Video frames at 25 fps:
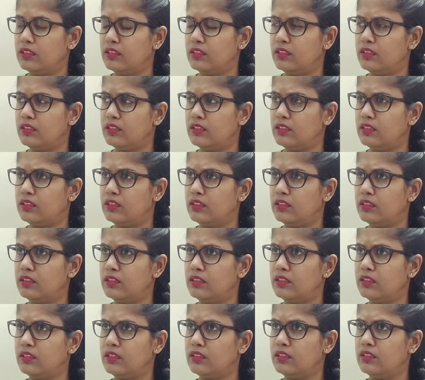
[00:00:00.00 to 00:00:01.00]

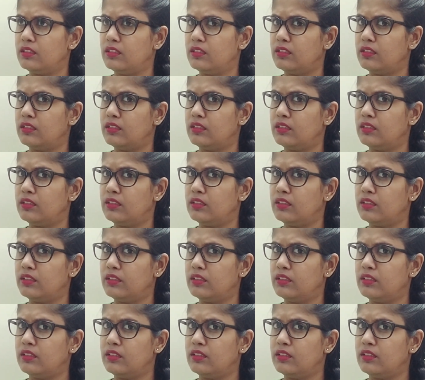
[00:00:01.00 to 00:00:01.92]
Nobody speaks.